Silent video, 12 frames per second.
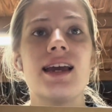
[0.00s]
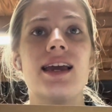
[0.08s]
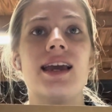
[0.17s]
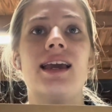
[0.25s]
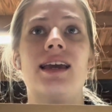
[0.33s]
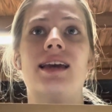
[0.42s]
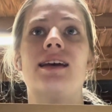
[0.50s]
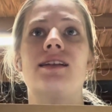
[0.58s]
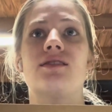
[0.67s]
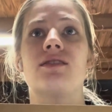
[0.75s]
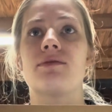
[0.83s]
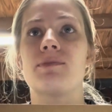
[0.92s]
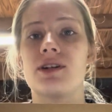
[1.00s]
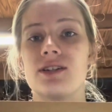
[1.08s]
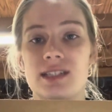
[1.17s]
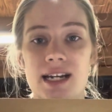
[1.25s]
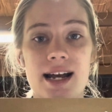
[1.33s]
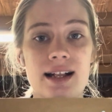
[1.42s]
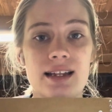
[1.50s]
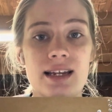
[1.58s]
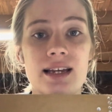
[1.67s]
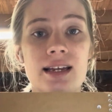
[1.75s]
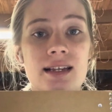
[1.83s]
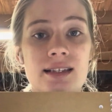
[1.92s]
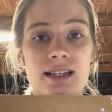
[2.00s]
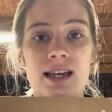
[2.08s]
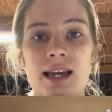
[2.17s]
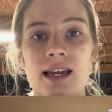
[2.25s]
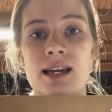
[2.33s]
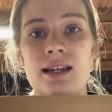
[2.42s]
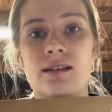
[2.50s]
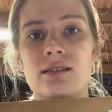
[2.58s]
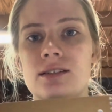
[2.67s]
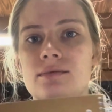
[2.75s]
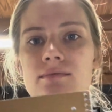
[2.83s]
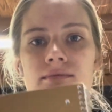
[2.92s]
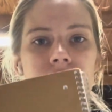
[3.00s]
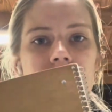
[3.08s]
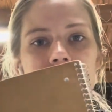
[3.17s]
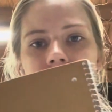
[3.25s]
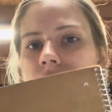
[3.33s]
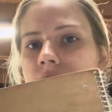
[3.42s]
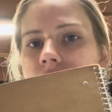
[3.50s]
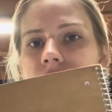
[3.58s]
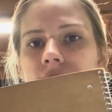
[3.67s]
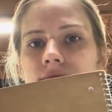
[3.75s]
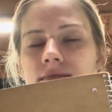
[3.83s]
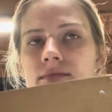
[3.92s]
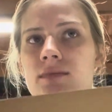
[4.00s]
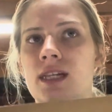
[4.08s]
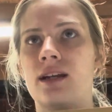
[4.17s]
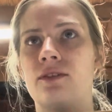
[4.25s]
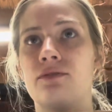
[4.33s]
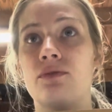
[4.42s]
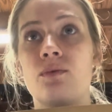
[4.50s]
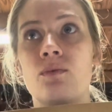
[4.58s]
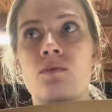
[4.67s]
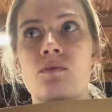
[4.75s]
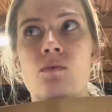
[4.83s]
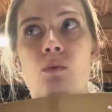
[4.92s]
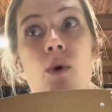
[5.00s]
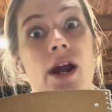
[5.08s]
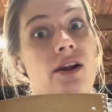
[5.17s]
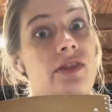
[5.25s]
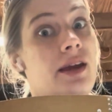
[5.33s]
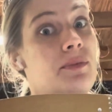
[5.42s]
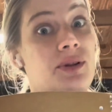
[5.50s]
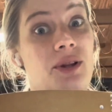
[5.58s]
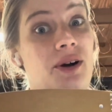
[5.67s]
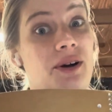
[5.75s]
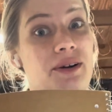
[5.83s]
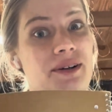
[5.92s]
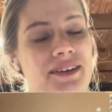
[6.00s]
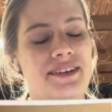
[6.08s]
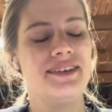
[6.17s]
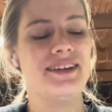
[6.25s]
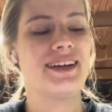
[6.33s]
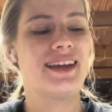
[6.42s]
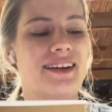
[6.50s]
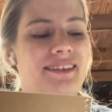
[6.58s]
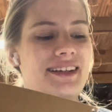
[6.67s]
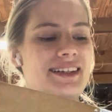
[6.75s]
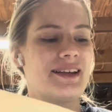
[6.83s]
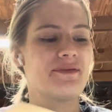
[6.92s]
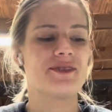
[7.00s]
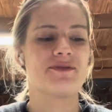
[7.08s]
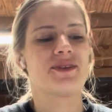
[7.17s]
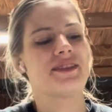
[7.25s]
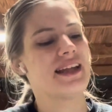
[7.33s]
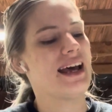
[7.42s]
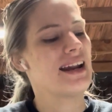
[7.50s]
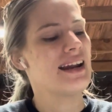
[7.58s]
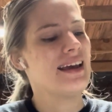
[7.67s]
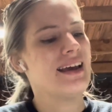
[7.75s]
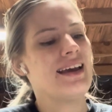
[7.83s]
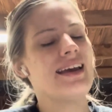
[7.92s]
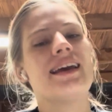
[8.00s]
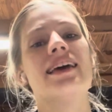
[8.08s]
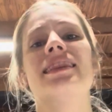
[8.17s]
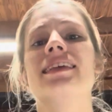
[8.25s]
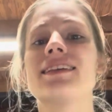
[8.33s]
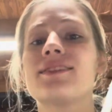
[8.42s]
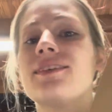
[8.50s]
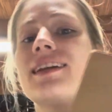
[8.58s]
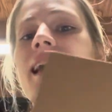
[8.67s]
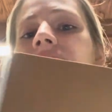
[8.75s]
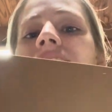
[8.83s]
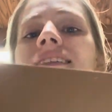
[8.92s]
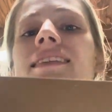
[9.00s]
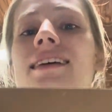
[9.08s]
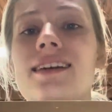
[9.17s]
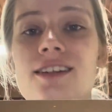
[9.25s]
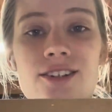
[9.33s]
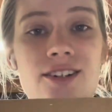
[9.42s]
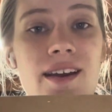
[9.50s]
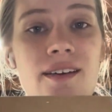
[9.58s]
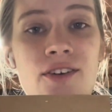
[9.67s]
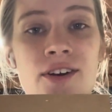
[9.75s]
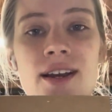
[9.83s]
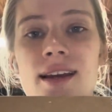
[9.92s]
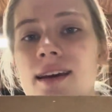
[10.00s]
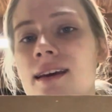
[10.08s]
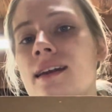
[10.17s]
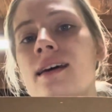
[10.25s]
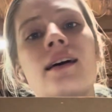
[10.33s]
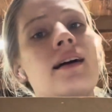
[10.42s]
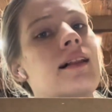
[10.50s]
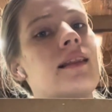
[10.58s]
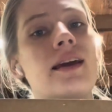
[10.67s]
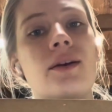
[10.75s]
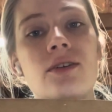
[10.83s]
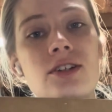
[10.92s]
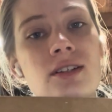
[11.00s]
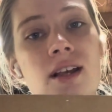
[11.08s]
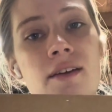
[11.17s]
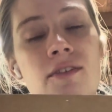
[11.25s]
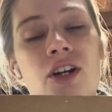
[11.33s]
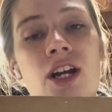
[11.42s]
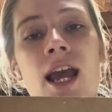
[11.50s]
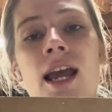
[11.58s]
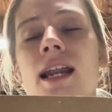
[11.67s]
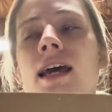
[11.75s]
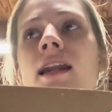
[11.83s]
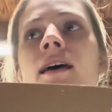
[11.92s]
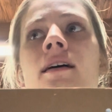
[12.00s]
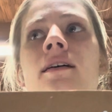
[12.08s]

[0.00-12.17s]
and their personalities and kind of where they belong. I can't really say much more than that. And this one has the history I've created, languages I've created,